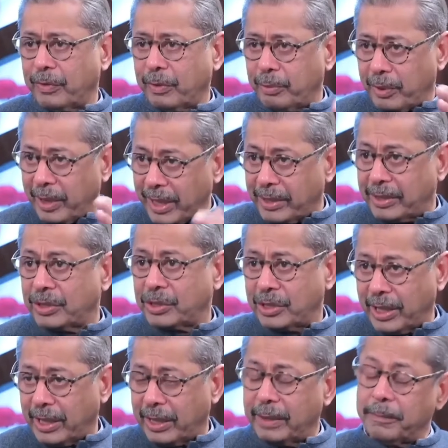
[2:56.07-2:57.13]
if we break the
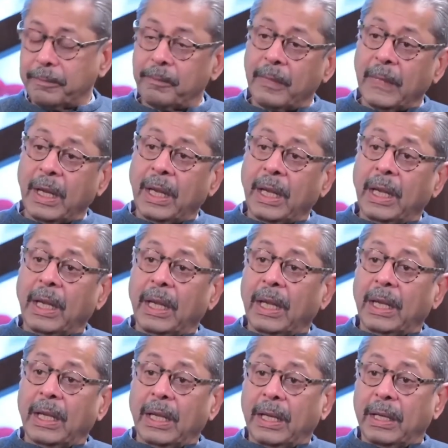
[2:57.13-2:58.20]
chain
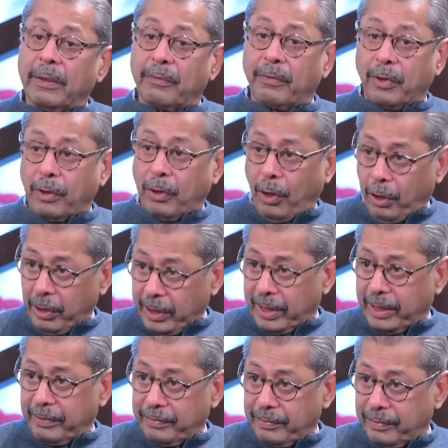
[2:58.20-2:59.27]
for long
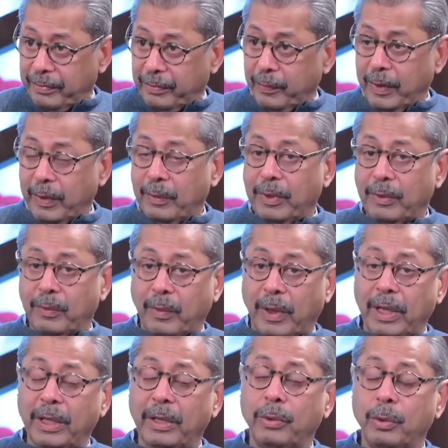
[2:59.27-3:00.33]
enough we will
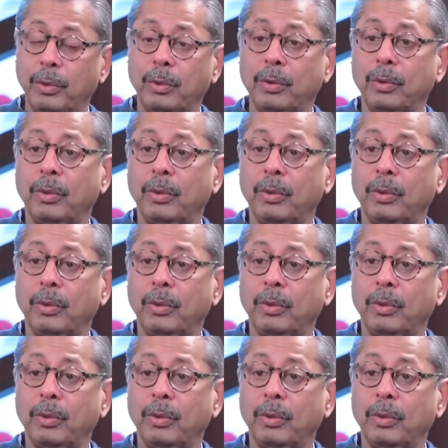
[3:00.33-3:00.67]
one do